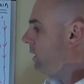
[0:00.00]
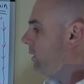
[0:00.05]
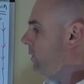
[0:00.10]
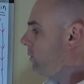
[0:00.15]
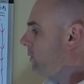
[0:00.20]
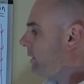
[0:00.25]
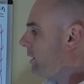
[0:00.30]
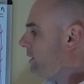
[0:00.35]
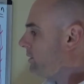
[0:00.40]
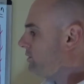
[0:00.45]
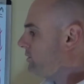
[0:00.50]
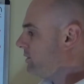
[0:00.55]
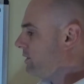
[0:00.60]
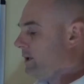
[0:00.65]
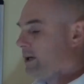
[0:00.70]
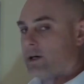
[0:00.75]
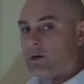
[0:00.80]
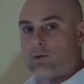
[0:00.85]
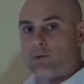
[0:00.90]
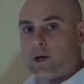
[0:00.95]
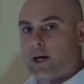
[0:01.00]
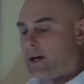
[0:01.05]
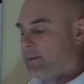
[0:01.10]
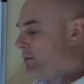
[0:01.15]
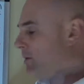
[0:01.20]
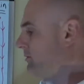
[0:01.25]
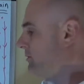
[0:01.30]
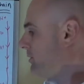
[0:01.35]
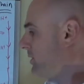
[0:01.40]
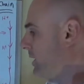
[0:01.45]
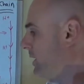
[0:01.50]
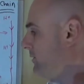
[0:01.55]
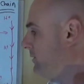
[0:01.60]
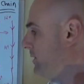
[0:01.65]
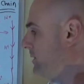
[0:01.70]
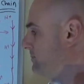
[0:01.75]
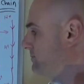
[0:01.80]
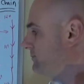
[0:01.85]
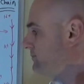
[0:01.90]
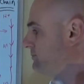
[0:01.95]
we also need a
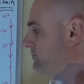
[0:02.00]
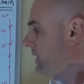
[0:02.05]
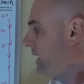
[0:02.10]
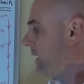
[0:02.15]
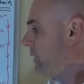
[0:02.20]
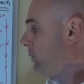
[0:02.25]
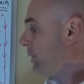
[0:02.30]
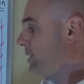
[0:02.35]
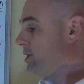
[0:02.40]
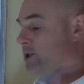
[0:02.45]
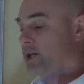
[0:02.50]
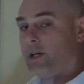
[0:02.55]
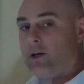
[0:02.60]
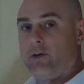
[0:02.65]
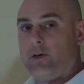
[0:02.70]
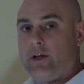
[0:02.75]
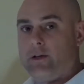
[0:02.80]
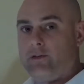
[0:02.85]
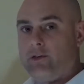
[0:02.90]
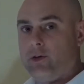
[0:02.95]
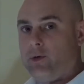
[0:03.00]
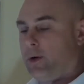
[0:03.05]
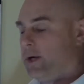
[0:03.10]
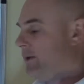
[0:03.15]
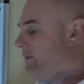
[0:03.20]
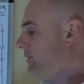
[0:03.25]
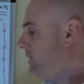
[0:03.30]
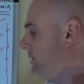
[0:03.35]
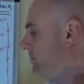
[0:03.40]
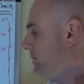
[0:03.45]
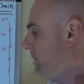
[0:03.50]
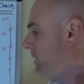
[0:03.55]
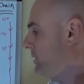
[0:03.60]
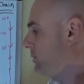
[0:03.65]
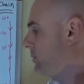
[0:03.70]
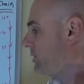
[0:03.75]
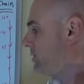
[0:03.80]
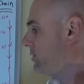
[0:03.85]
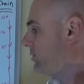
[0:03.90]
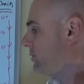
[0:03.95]
riboflavin, and we generate 2 ATP,
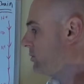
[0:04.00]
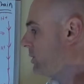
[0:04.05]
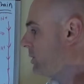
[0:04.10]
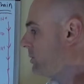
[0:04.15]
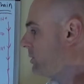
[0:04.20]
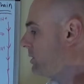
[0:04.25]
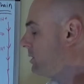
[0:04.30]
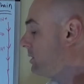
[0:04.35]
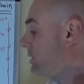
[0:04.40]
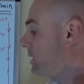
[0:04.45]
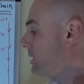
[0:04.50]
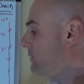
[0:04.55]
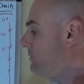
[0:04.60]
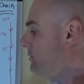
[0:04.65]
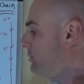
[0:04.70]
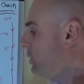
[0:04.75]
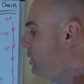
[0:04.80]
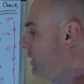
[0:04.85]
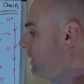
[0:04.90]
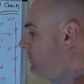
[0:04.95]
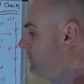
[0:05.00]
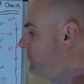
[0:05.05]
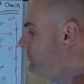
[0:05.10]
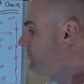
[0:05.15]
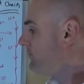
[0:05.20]
which is what we're looking for.